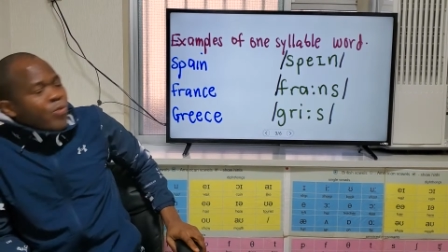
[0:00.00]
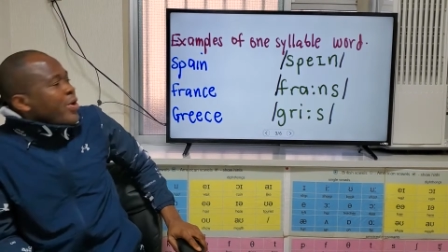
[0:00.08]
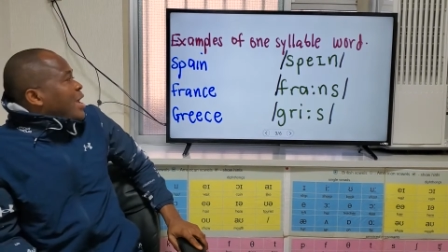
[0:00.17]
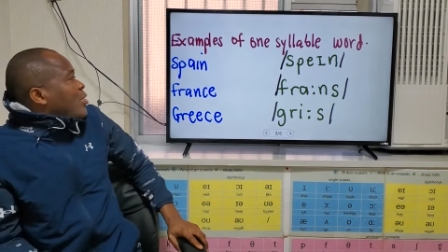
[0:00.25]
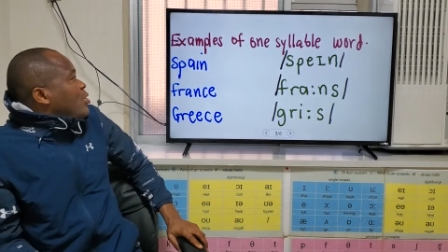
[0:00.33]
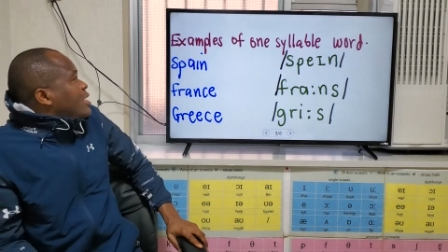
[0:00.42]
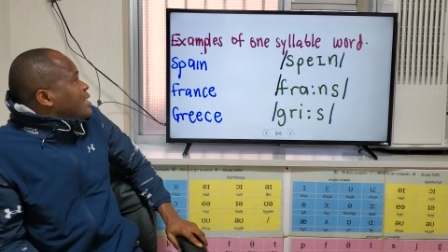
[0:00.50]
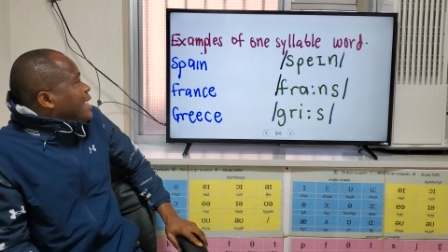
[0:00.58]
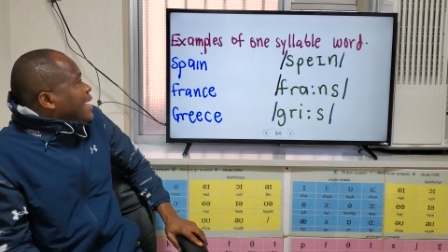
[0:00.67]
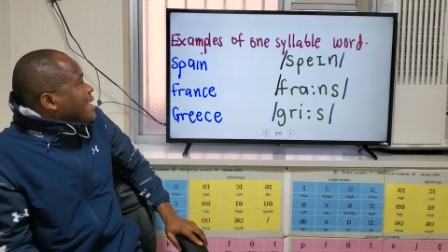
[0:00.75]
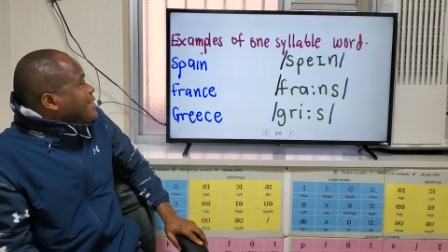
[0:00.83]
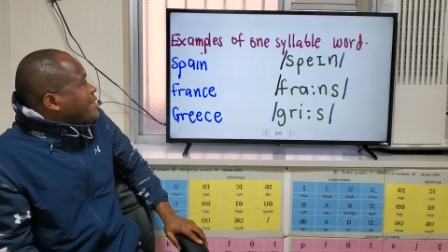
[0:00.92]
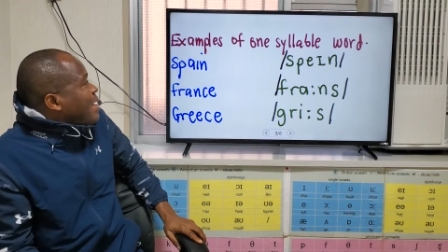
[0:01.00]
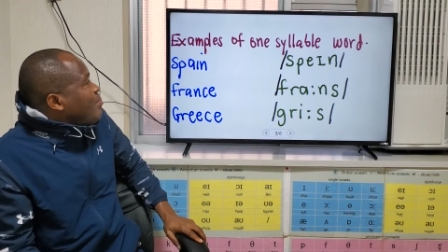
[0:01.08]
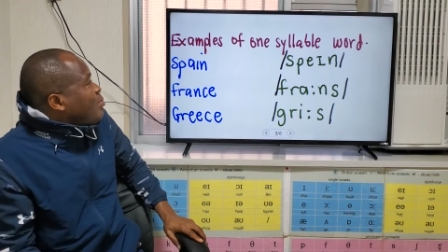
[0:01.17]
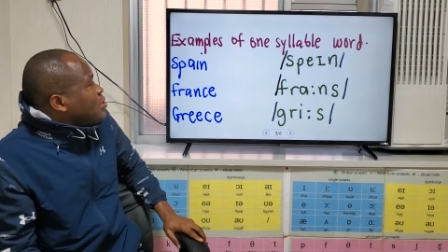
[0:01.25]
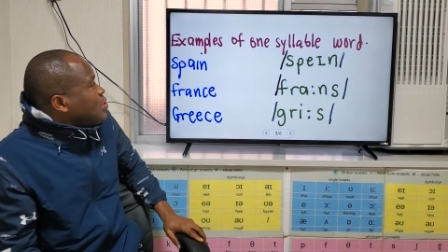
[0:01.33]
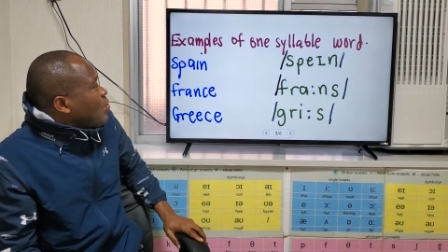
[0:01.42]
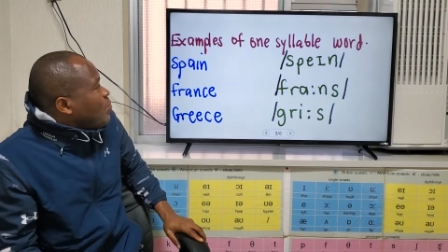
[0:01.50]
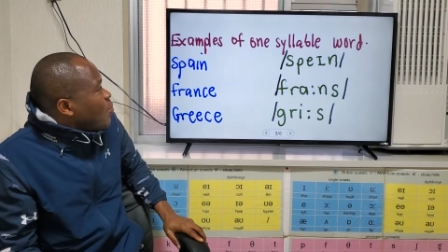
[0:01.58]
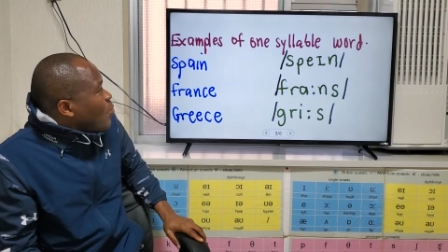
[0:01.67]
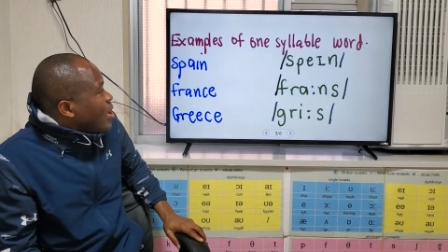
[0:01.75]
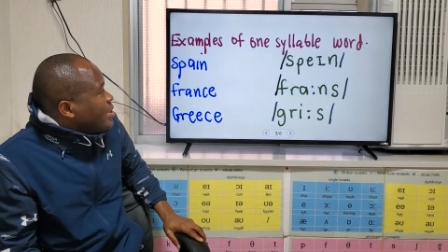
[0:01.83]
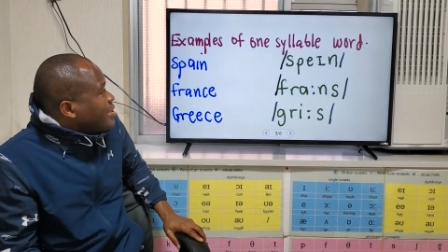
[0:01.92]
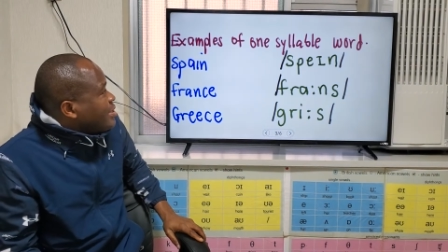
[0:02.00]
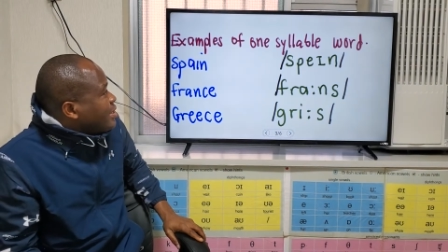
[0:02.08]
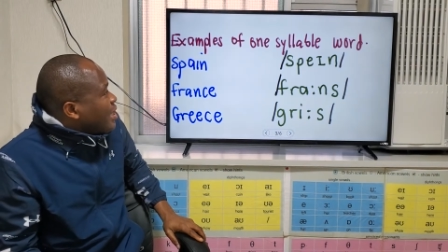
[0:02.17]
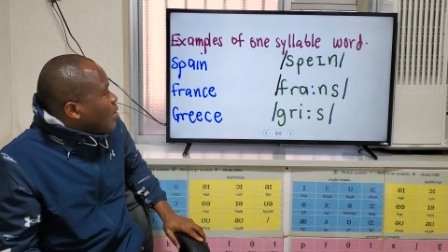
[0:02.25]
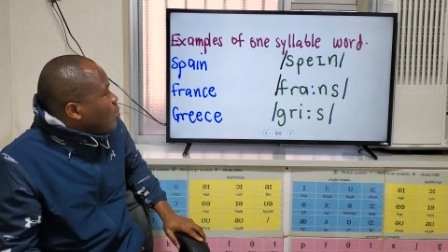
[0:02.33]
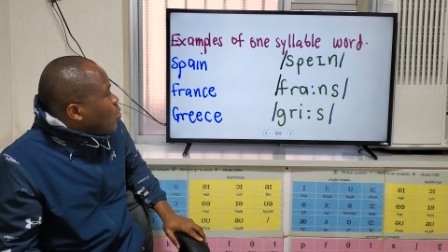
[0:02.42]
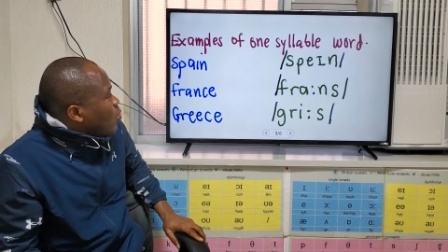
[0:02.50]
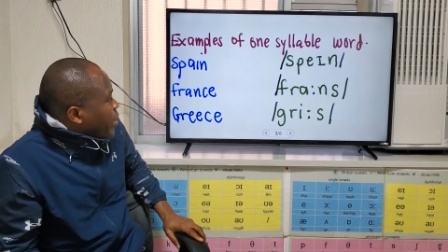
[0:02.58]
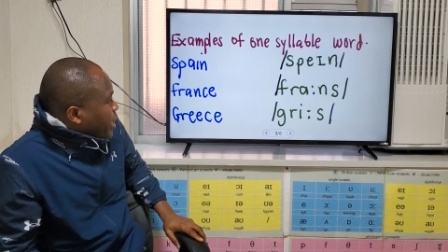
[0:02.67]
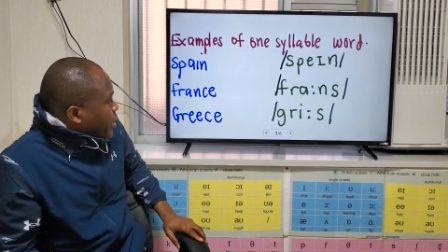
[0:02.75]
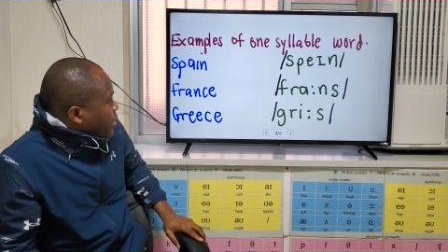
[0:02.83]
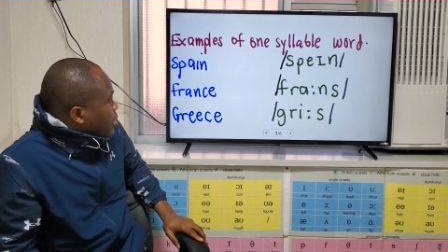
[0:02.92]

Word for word: we are looking at examples of one syllable word.